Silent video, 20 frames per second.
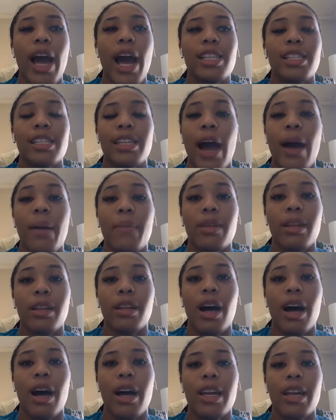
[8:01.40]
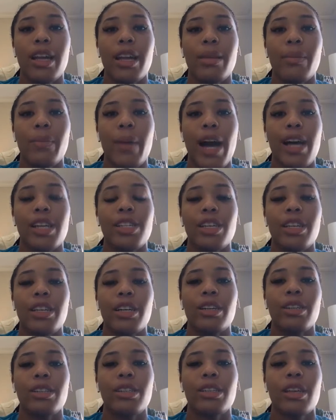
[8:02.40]
that hasn't happened a lot in past
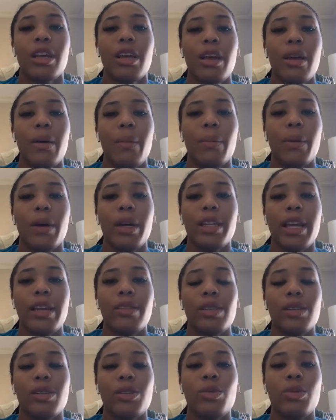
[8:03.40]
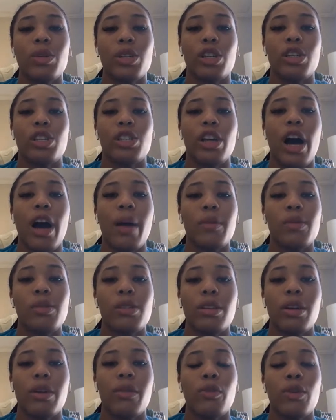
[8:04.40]
years, but they seem to do a good job
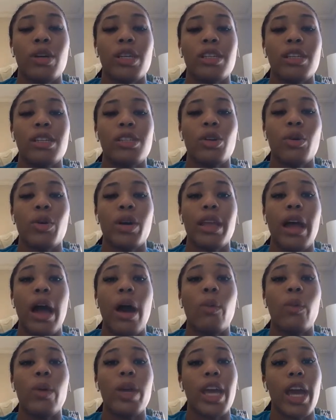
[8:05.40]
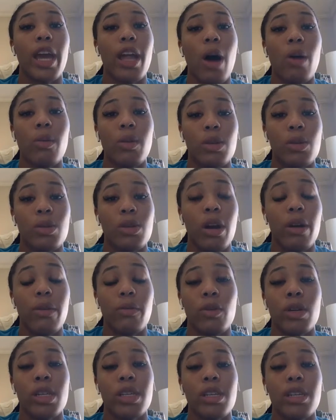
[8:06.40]
using their voices, knowing that we can't always use our
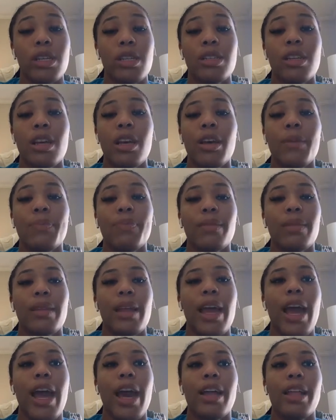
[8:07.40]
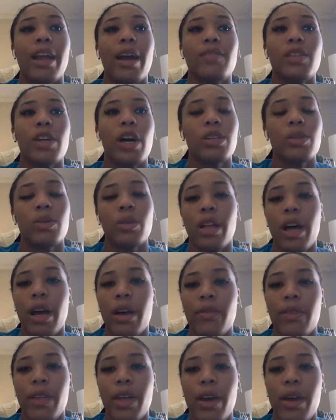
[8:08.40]
voices. And I've talked to a
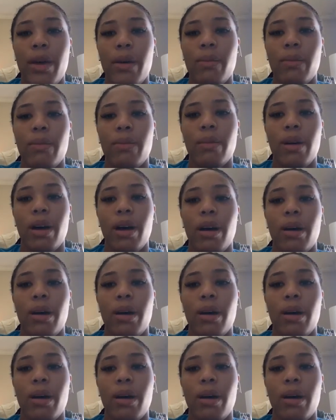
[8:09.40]
lot of them.